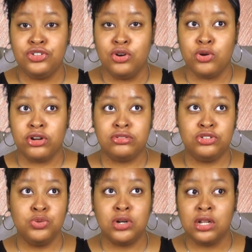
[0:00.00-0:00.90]
or
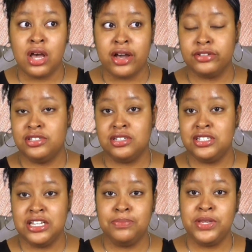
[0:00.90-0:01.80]
2 o'clock to
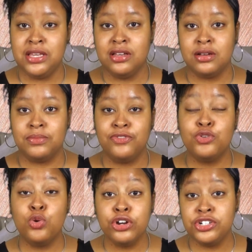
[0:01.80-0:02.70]
10 p.m., of
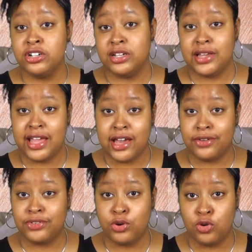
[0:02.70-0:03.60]
course you're gonna
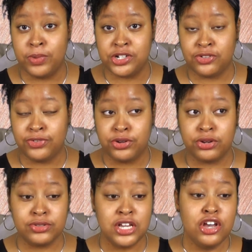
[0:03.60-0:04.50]
have a whole bunch of
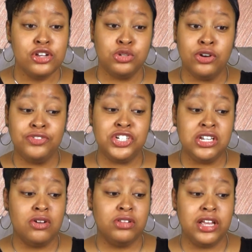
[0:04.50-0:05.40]
photos. So if
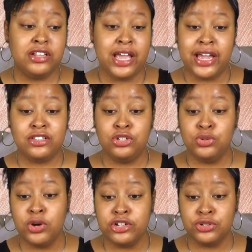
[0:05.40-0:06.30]
she only had
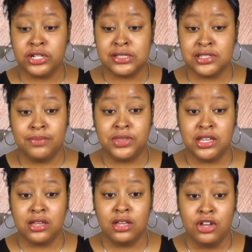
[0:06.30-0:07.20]
200 and
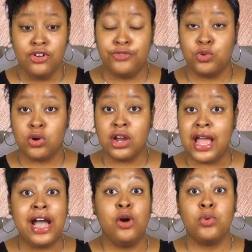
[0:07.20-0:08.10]
something for an
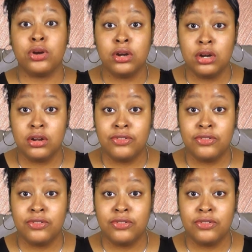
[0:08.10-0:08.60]
hour